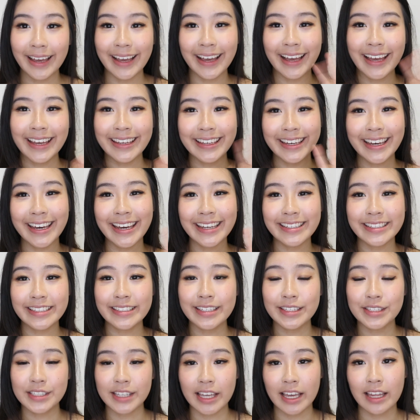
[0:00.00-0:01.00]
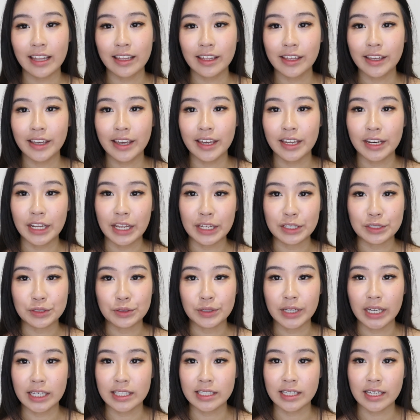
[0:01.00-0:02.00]
Hi guys, this is Kelly, and as you
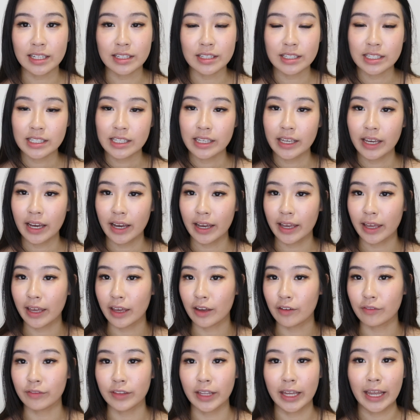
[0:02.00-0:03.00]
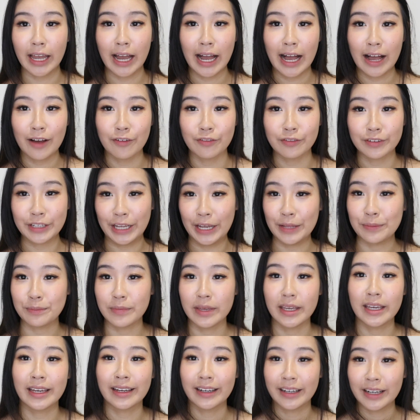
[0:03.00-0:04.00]
guys can see, I have like half done
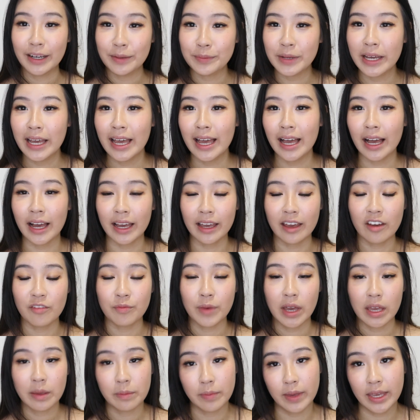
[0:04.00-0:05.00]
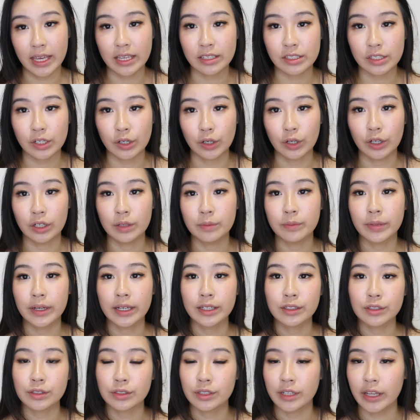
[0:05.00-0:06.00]
makeup. I have my base on,
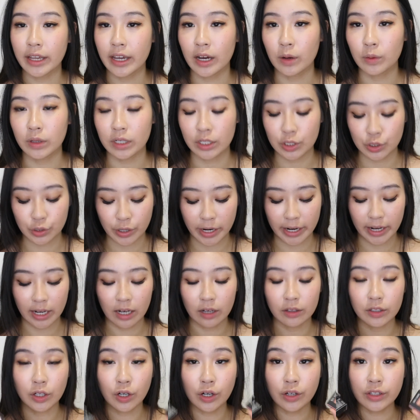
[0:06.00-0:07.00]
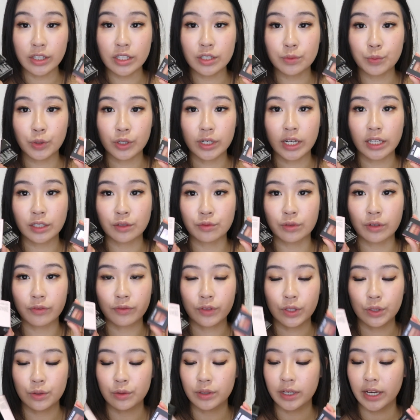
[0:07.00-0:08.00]
but today I want to try out all these products
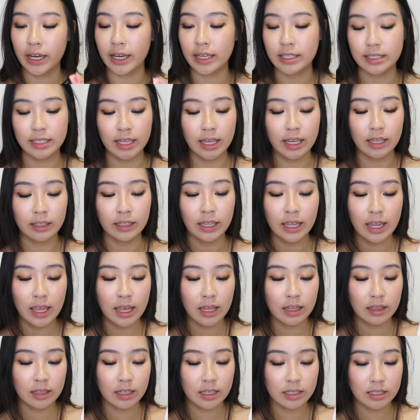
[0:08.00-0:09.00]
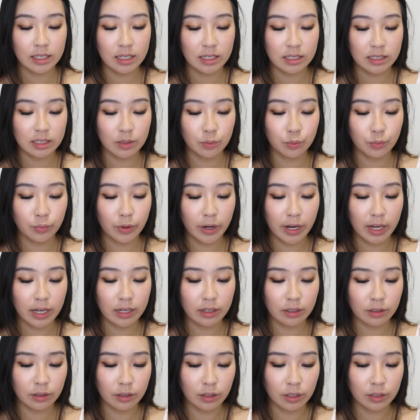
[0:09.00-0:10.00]
with you guys, and this is the
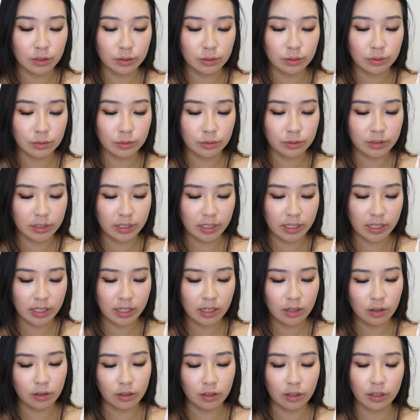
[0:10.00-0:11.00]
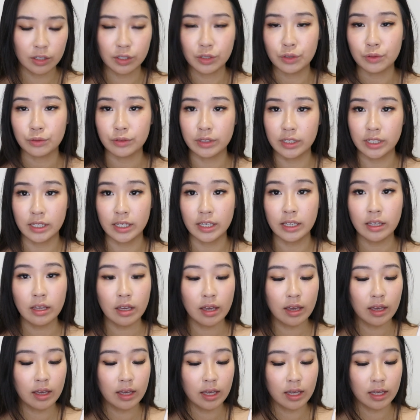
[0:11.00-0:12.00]
brand called UNNY or UNNY.
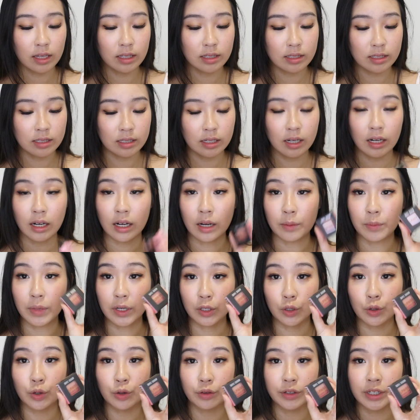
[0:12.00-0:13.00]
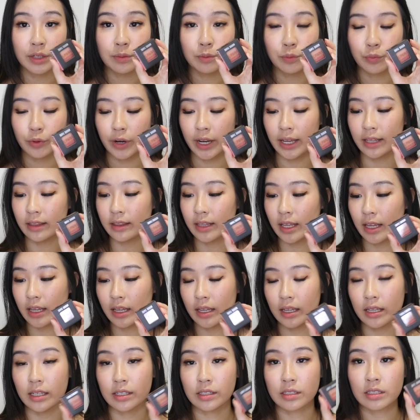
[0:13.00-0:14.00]
It's a Korean brand
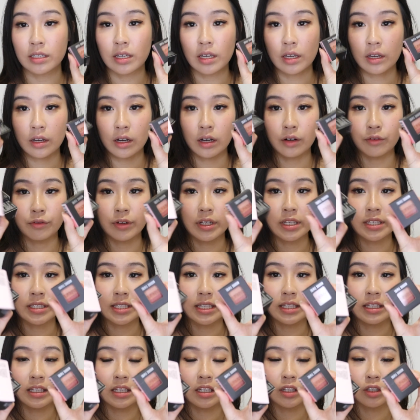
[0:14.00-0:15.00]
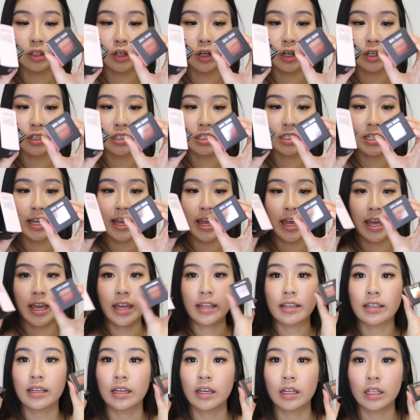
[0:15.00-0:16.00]
that is recently launched
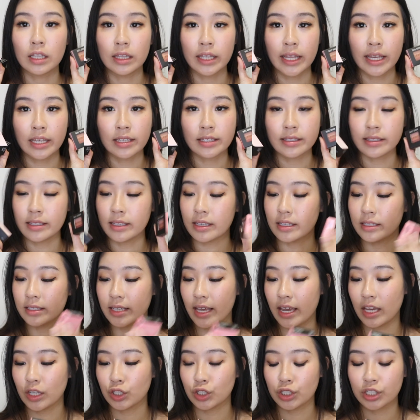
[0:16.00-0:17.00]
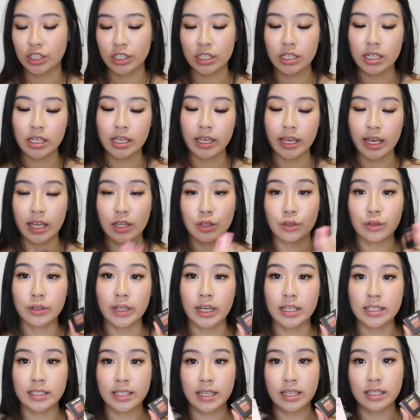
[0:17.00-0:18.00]
at LASH SG, and you
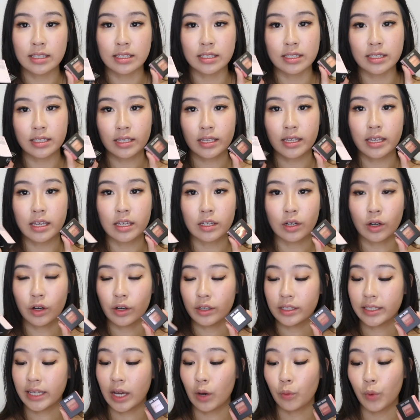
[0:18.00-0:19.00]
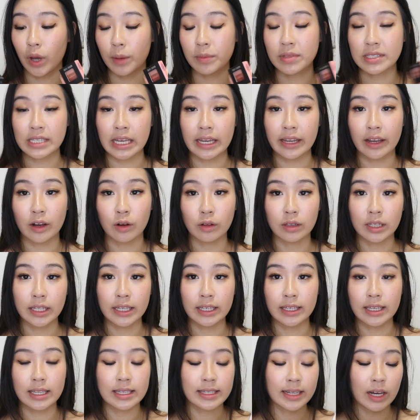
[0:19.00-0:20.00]
guys can see it on their website. I'll
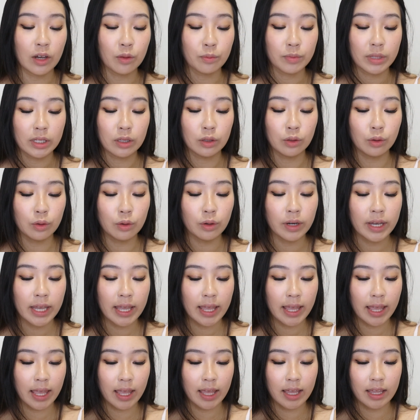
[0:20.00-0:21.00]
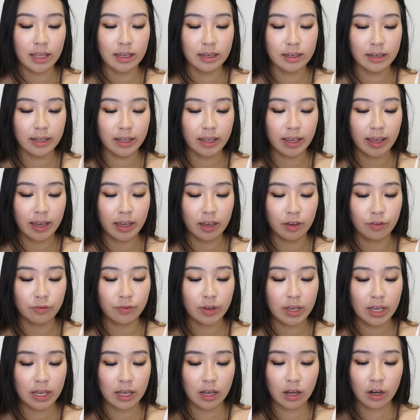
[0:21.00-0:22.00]
link it down below, and they have
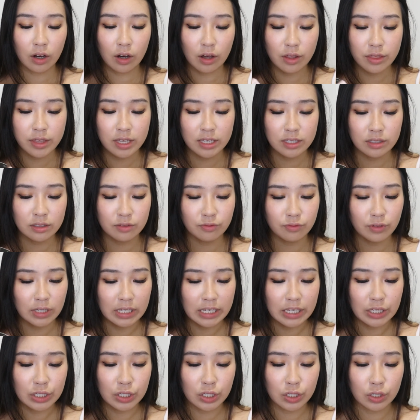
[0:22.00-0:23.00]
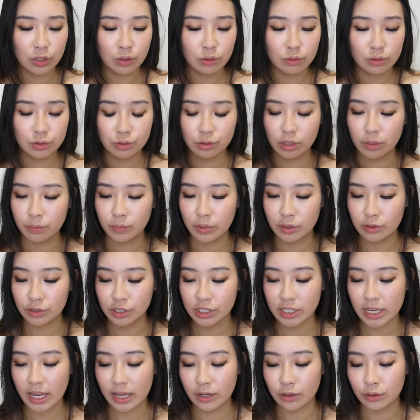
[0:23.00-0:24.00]
all these really cute triple
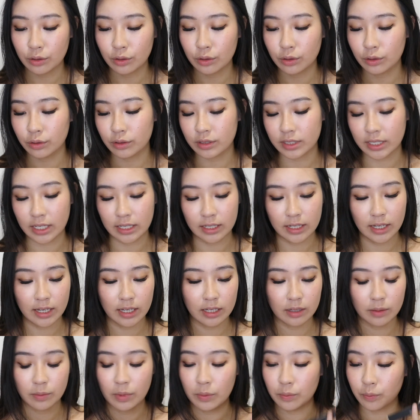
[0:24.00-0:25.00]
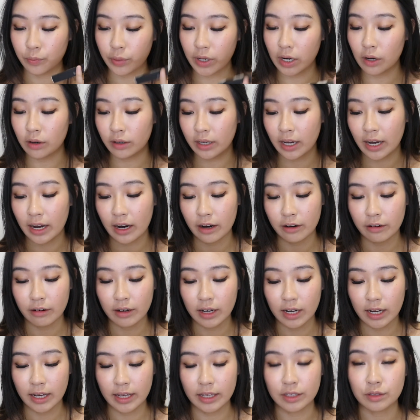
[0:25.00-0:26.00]
shadows and then
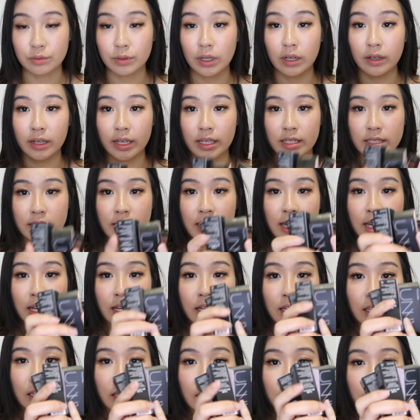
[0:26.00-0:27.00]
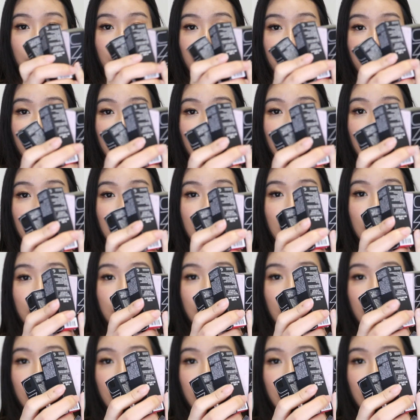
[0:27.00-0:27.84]
BROWCARA as well as a few lip